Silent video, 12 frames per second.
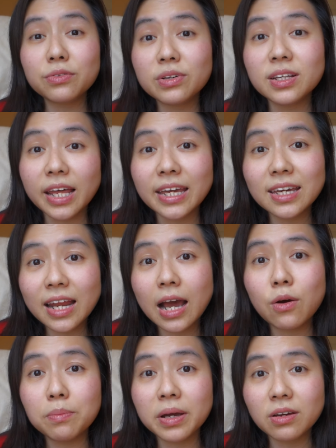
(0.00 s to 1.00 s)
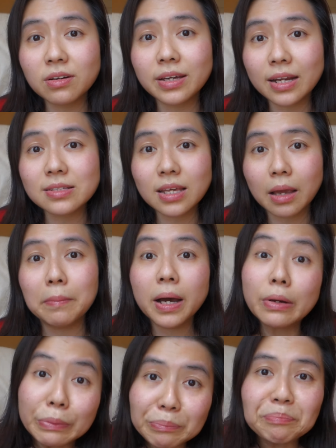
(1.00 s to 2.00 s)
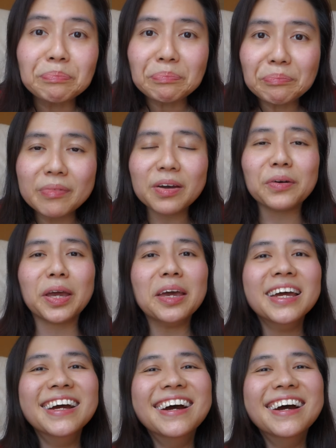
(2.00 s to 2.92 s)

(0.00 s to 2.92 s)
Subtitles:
really like it, how am I going to get a second bottle? Okay,